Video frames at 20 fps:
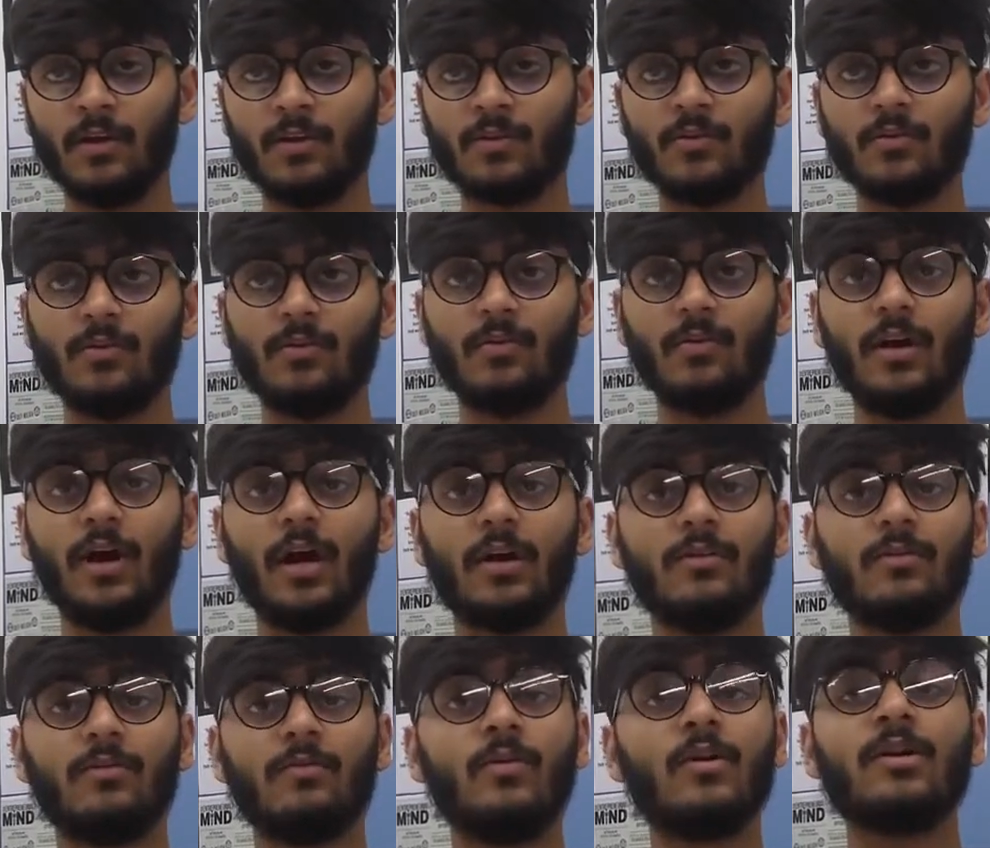So
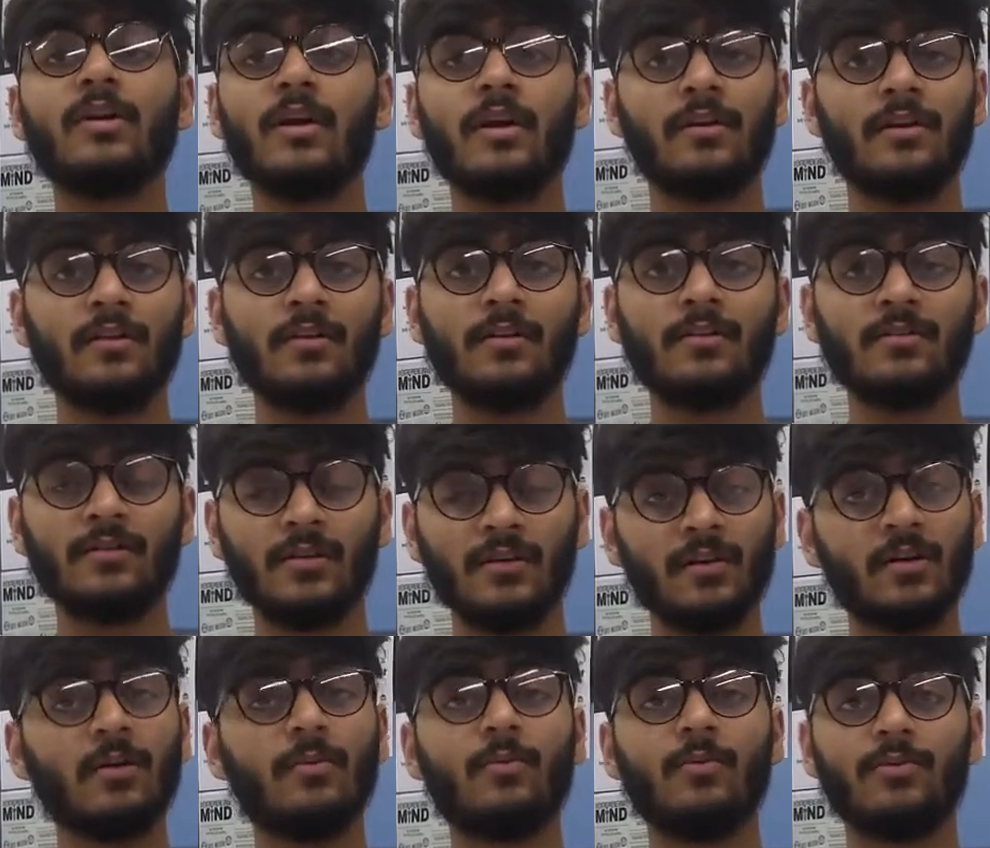what array does
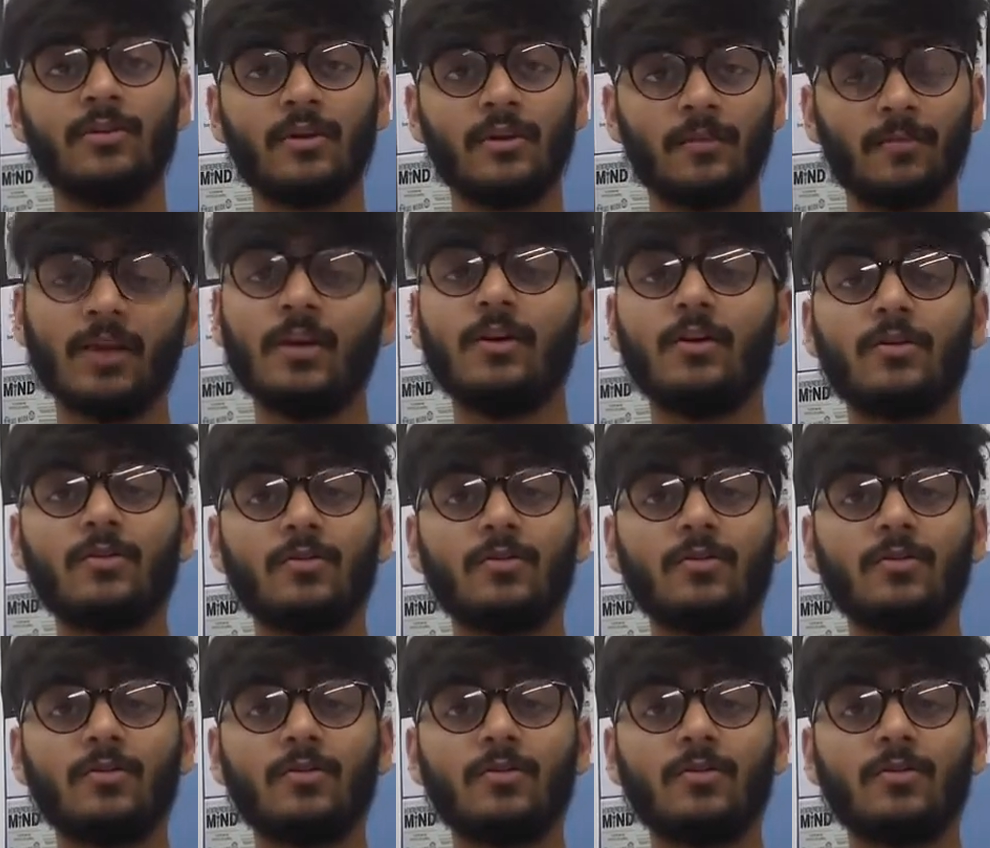in our project?